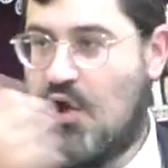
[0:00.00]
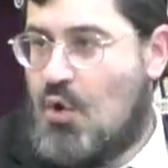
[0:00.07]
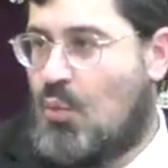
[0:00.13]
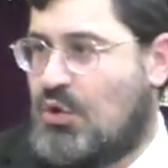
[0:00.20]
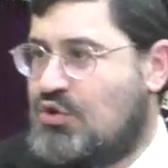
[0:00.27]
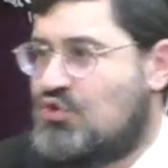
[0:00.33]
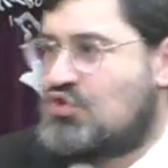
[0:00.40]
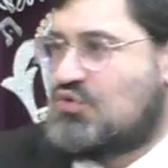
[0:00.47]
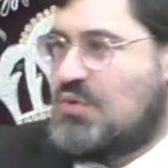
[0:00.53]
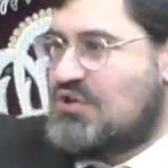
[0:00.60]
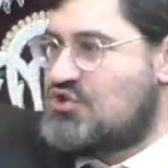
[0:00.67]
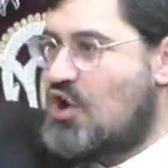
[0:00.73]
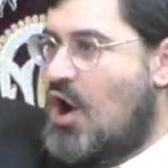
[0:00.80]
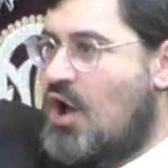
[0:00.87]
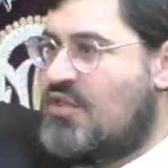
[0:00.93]
When you
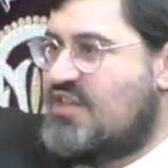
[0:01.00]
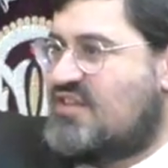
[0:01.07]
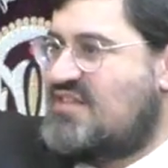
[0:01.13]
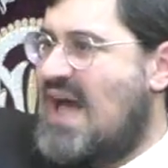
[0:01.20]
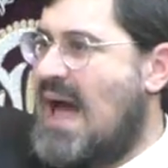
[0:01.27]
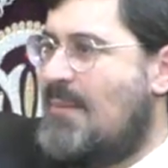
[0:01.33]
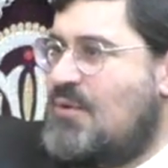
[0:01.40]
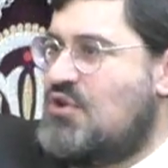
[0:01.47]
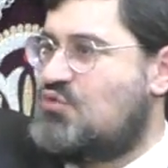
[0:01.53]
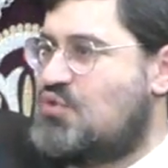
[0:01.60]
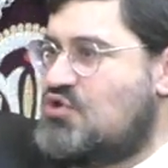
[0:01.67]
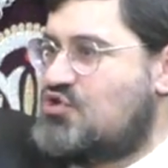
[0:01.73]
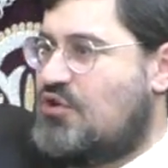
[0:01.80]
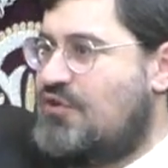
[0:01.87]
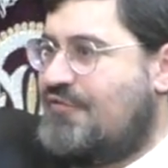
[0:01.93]
switch on the tap, when you
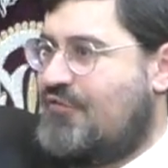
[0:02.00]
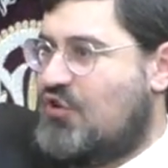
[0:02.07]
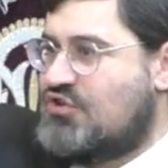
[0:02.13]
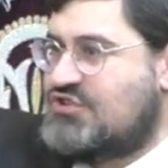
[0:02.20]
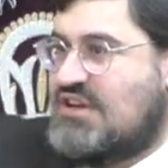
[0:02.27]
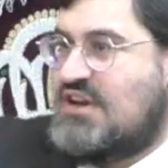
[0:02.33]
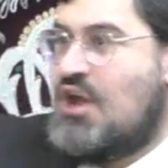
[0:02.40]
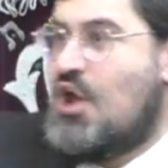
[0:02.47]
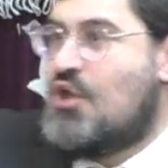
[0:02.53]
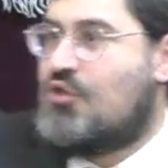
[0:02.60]
switch on the faucet,